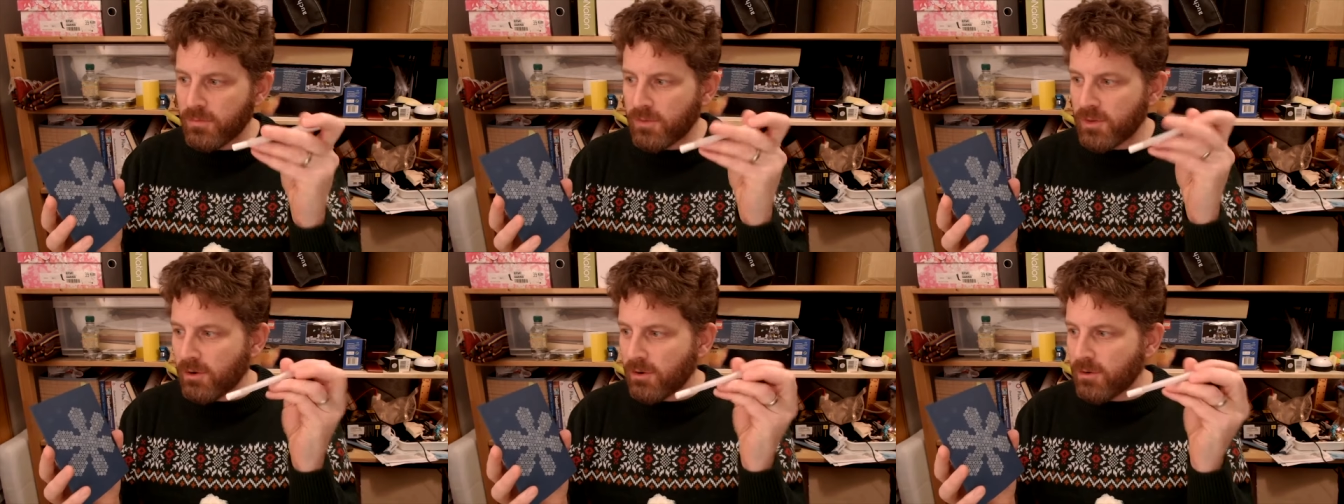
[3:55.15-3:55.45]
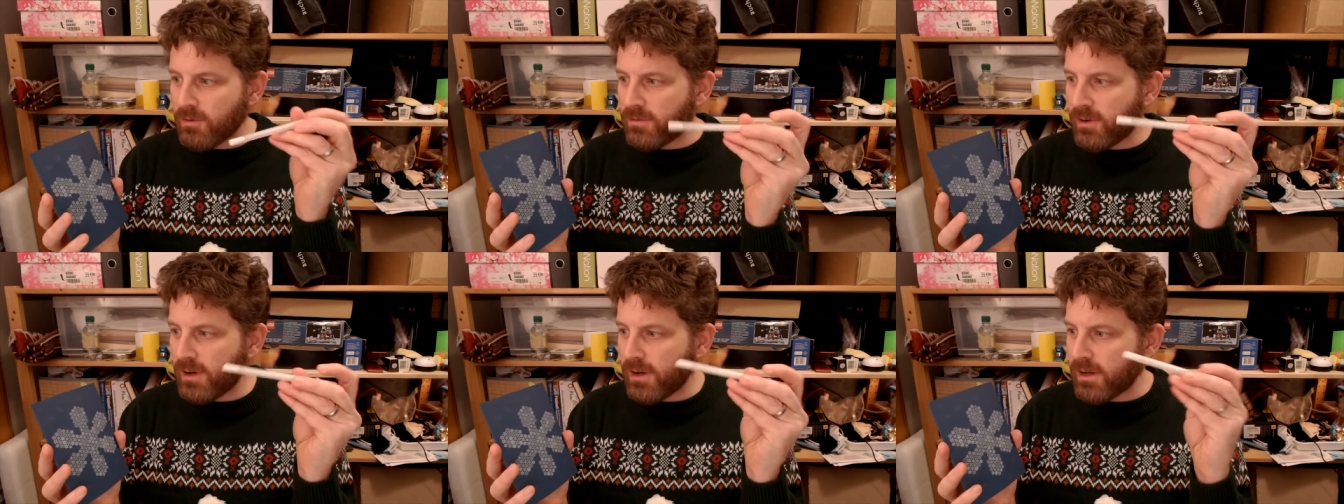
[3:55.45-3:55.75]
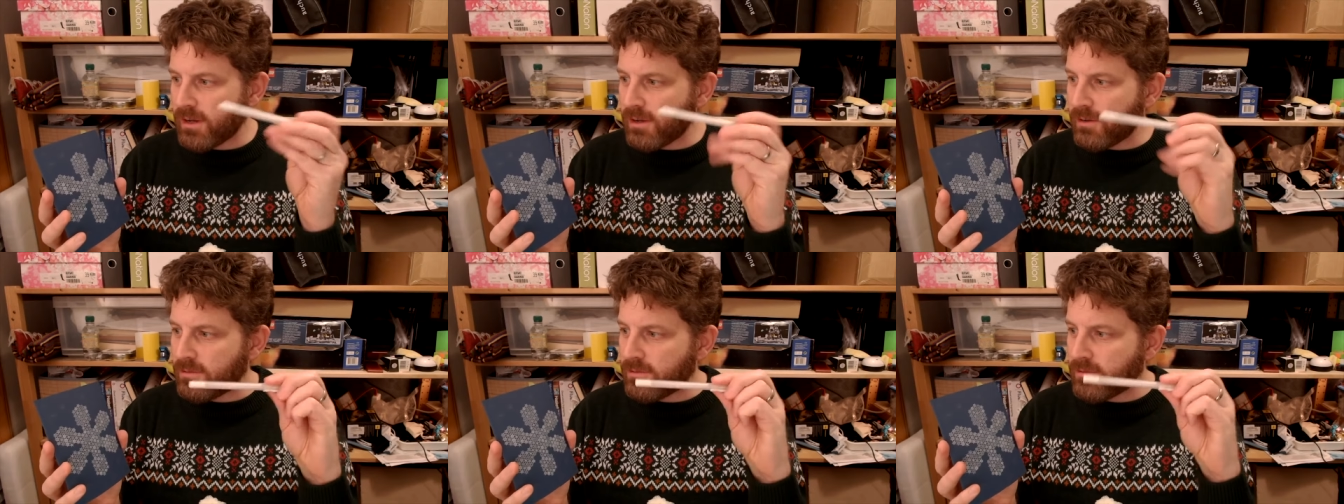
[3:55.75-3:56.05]

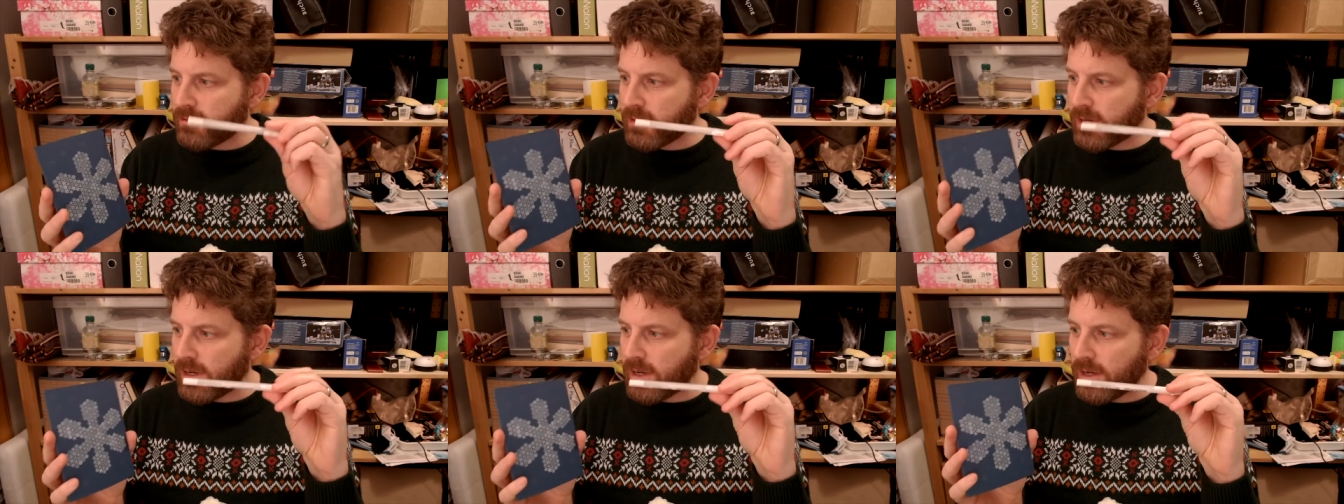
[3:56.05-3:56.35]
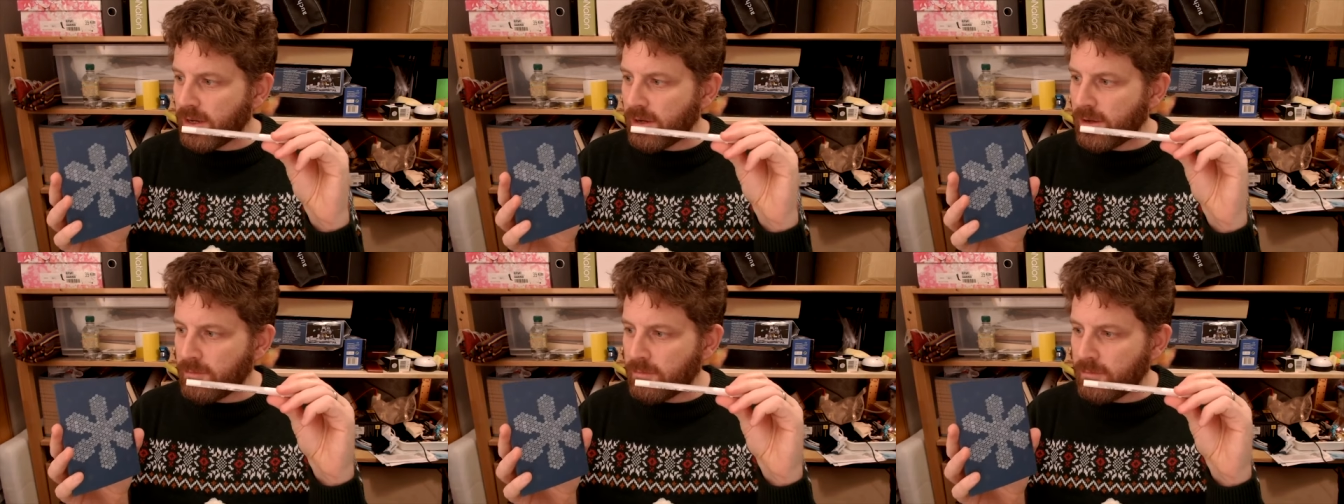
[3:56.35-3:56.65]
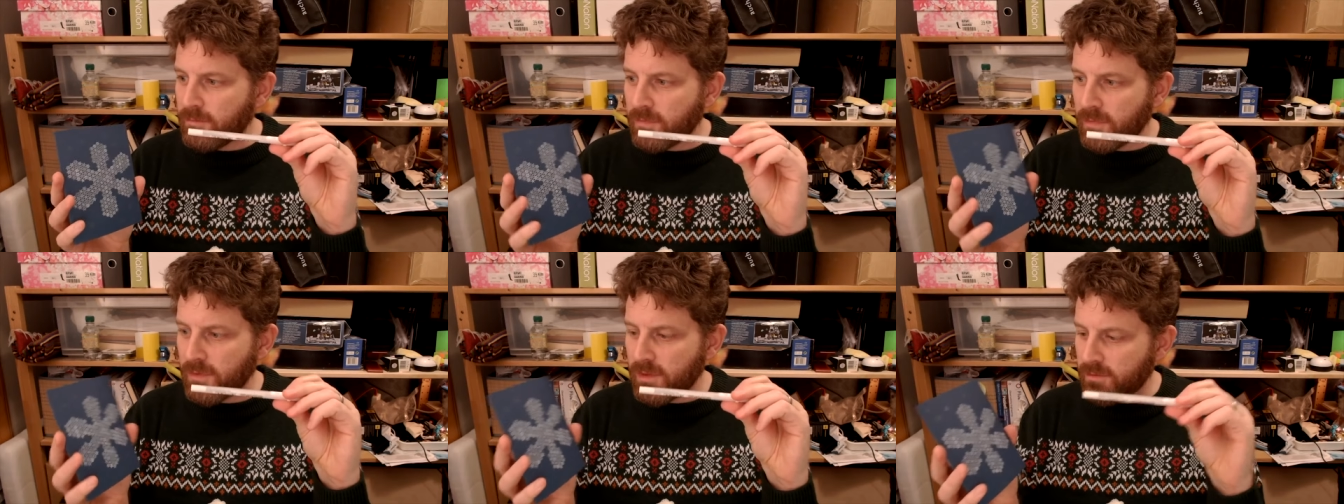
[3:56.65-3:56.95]
05
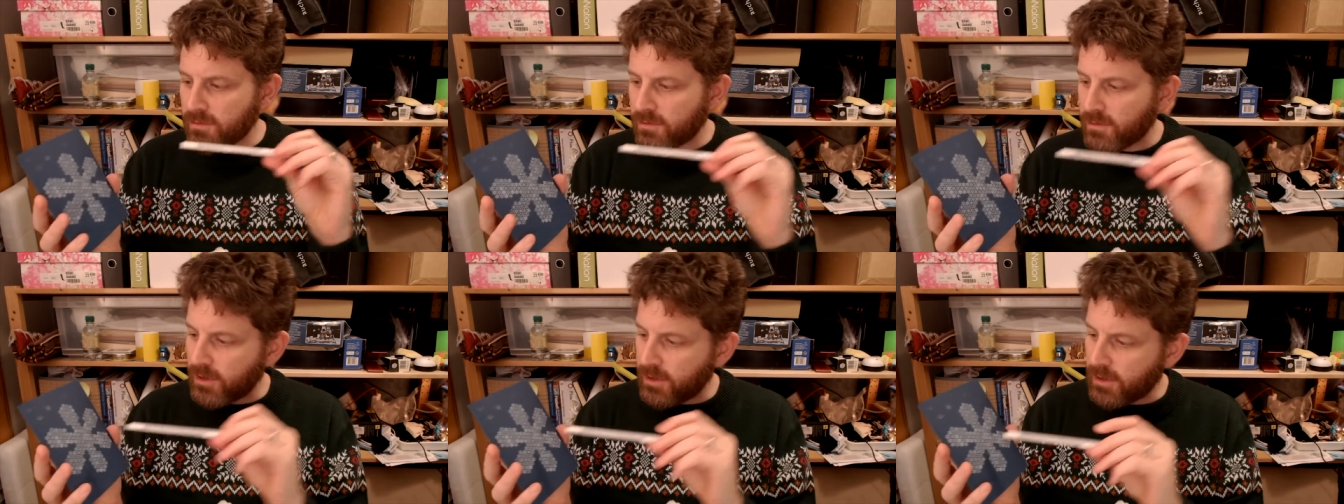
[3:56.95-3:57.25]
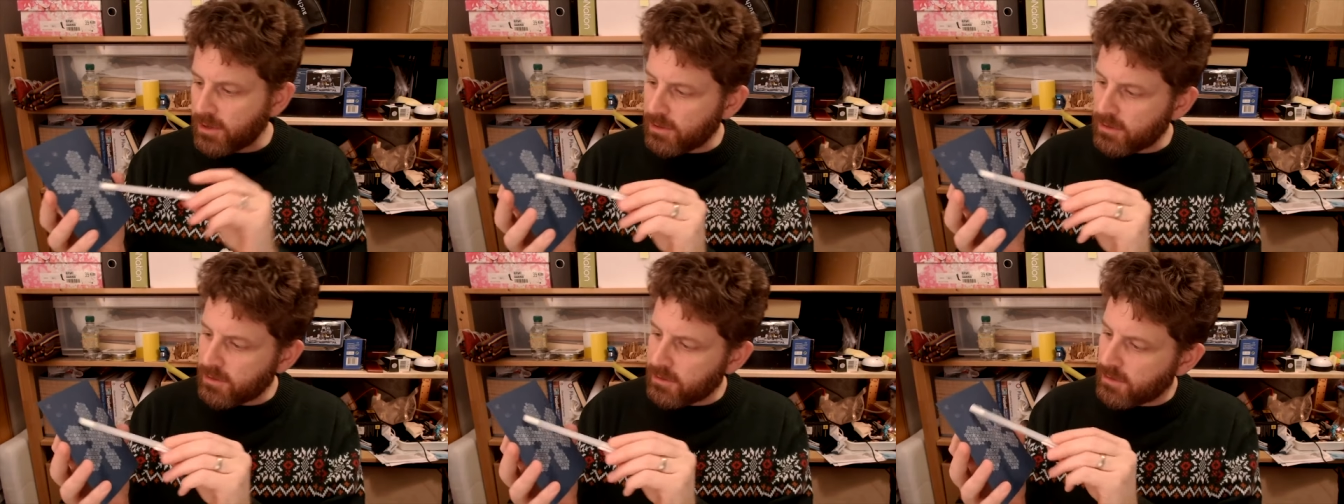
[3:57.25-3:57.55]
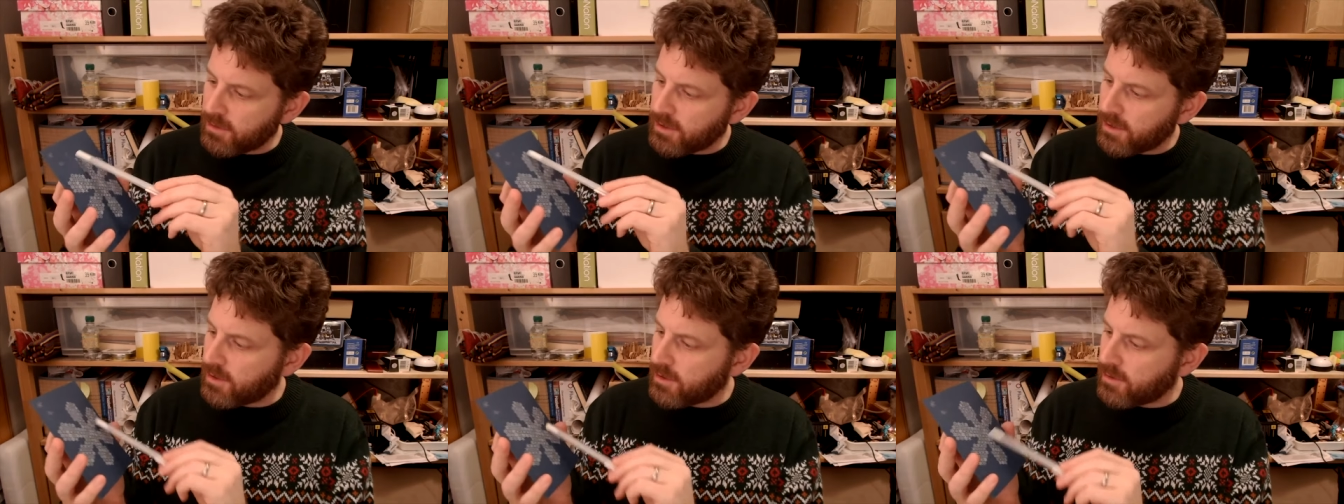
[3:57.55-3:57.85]
for
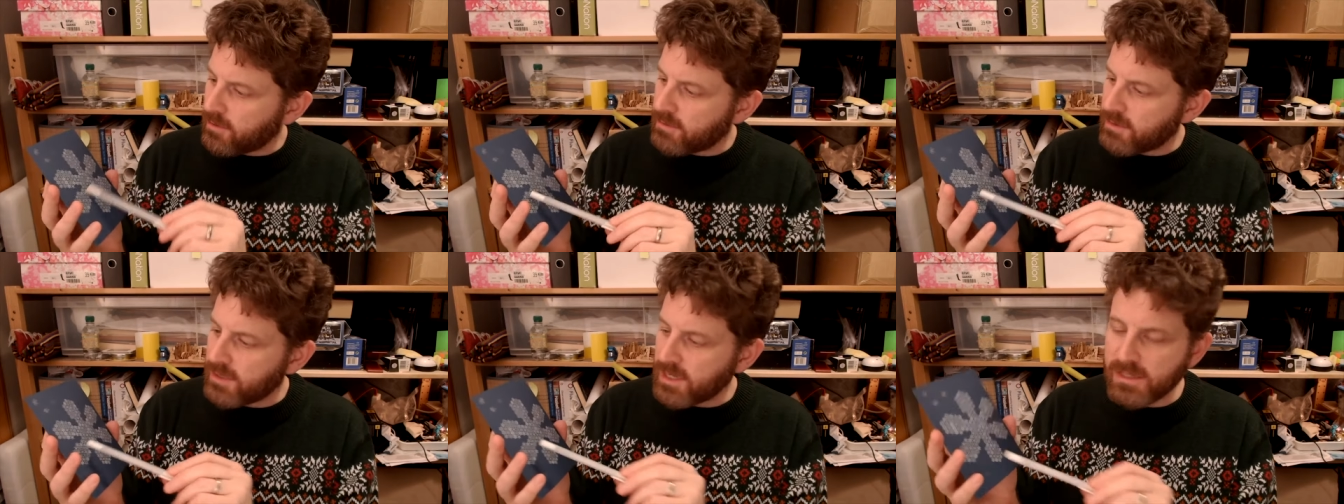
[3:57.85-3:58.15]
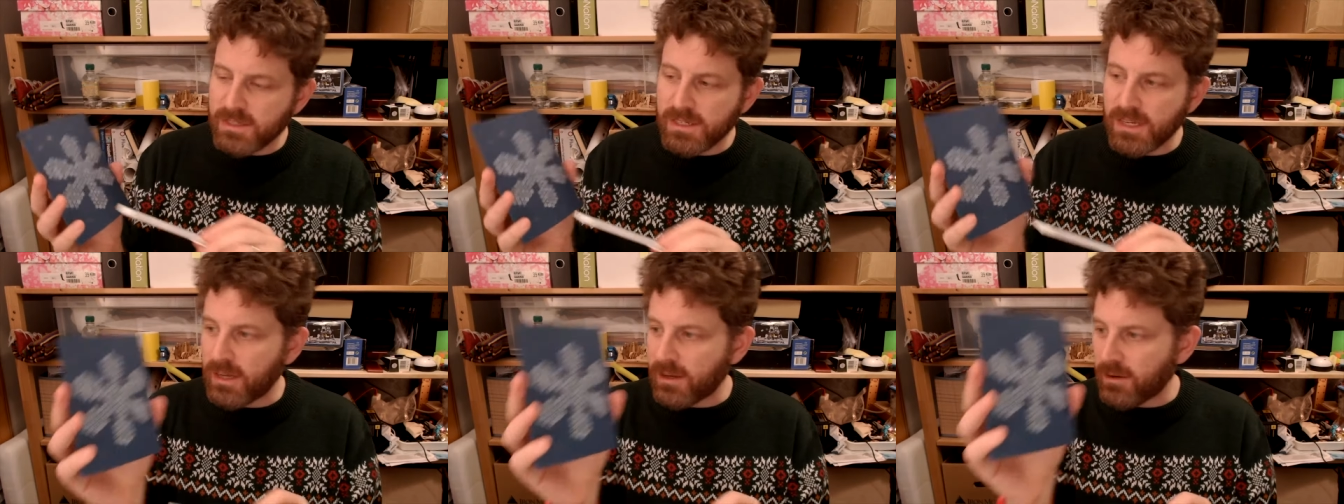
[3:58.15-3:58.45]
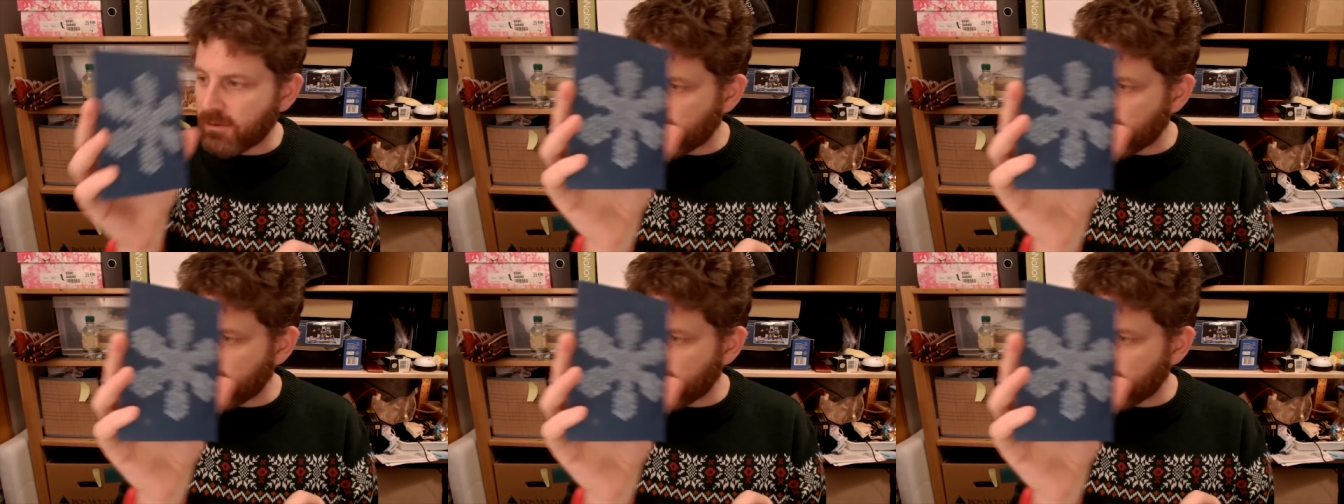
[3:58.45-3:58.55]
the detail of